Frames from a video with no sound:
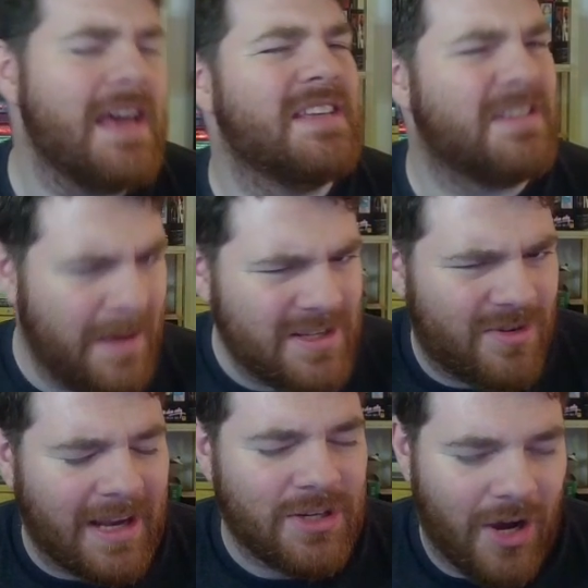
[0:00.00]
It's a bit
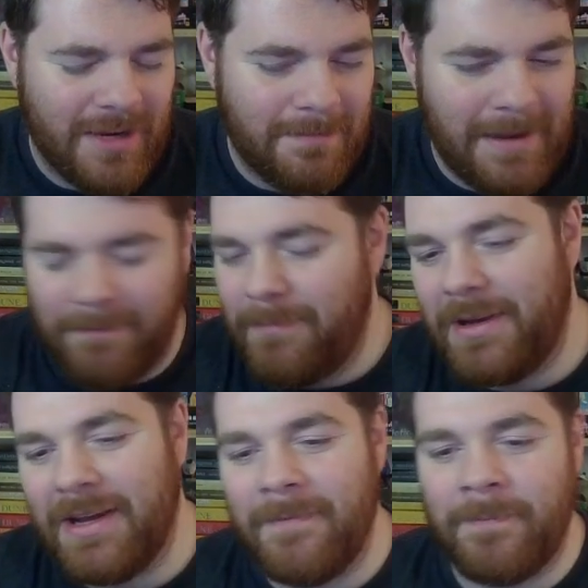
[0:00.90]
strange, I admit. But
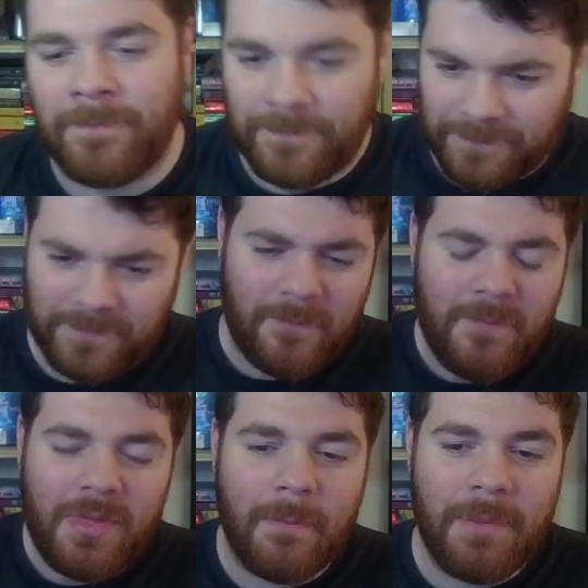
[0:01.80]

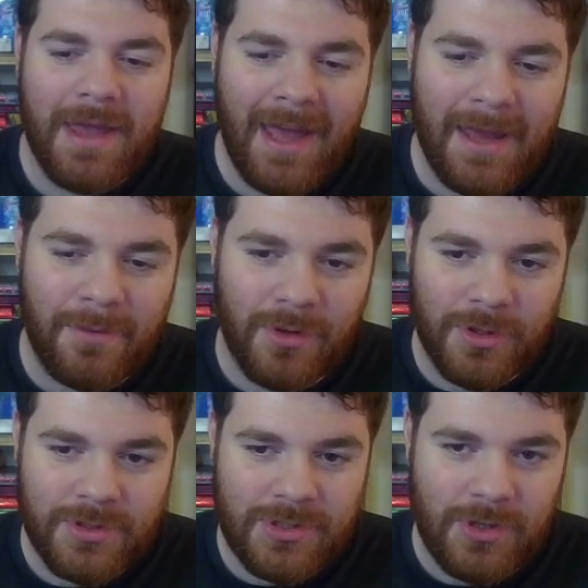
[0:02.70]
being able
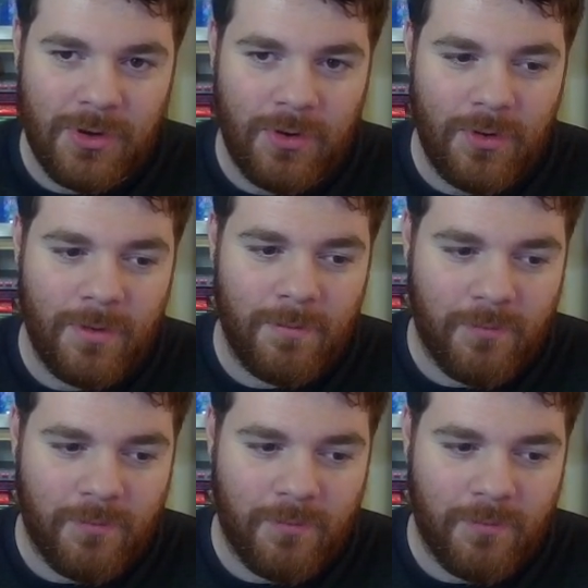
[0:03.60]
to